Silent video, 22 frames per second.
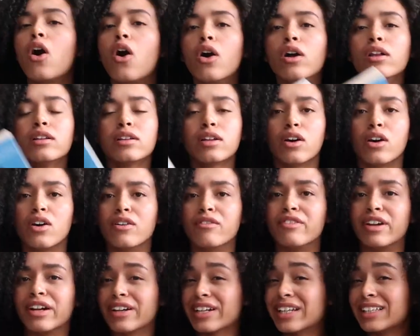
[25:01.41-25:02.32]
All in all,
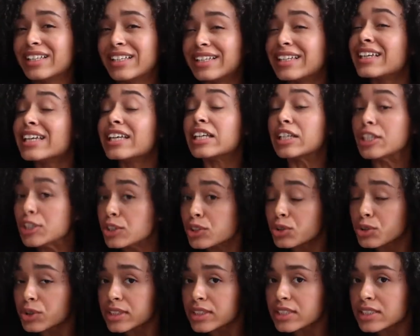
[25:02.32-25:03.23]
very, like,
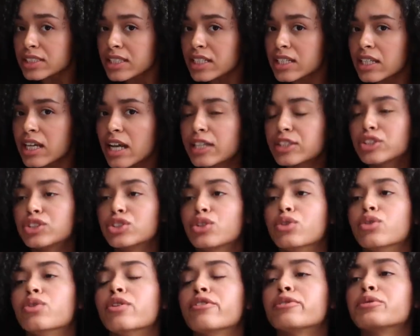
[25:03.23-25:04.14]
interesting. I just
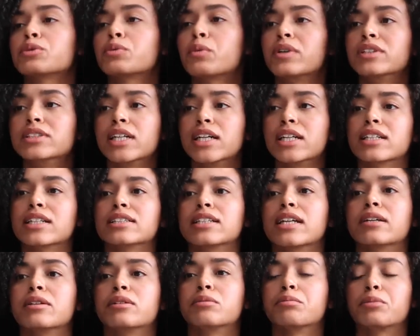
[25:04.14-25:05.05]
don't know if it was well done, because
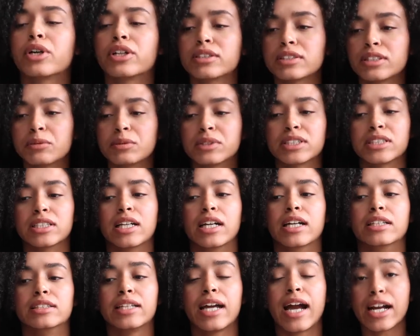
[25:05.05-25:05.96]
I personally wasn't
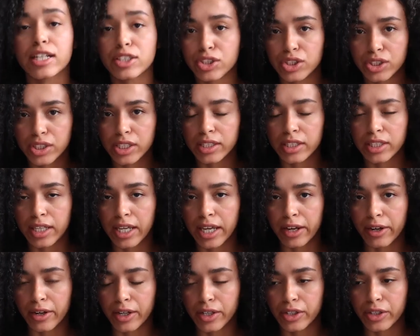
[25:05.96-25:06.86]
attached to the
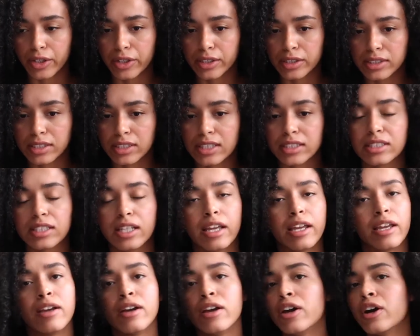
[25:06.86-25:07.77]
characters, because
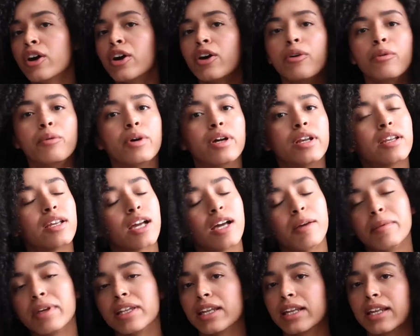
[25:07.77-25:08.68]
they would
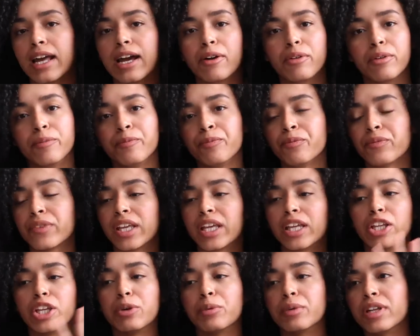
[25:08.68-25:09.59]
come in and out,
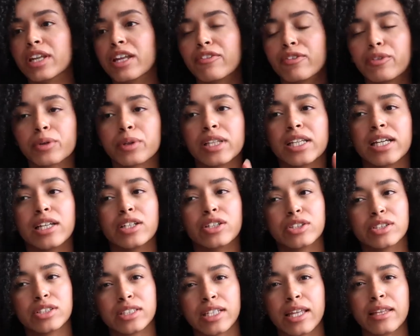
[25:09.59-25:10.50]
and you would never really
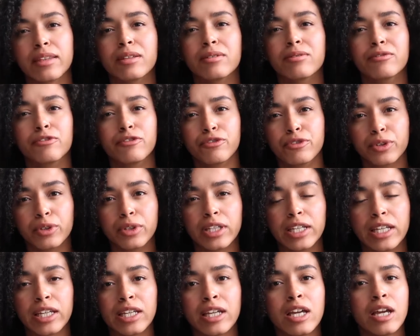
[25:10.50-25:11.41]
understand them
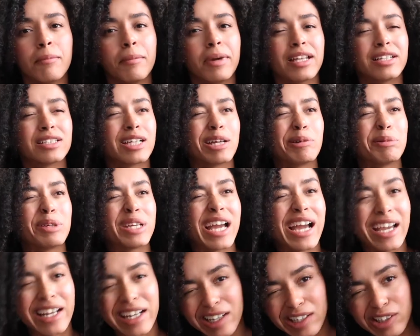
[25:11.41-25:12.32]
fully. By the time you
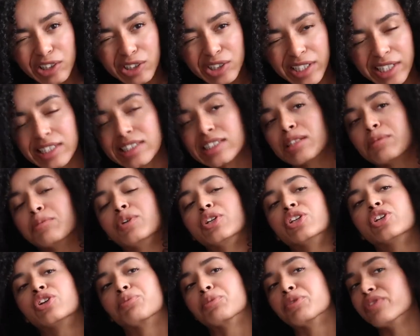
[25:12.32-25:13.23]
kind of understand
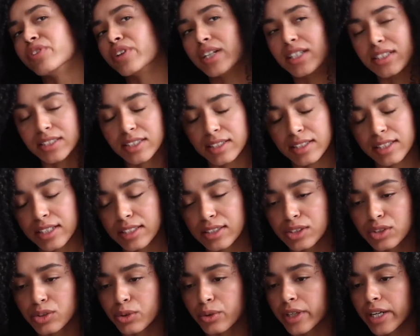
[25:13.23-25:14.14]
someone, you're moving on to the
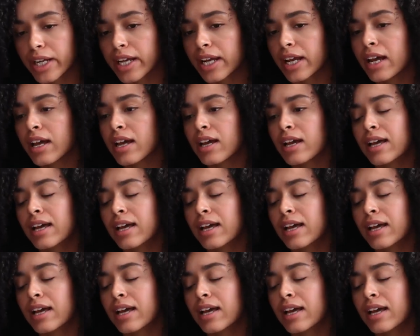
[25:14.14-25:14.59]
next story.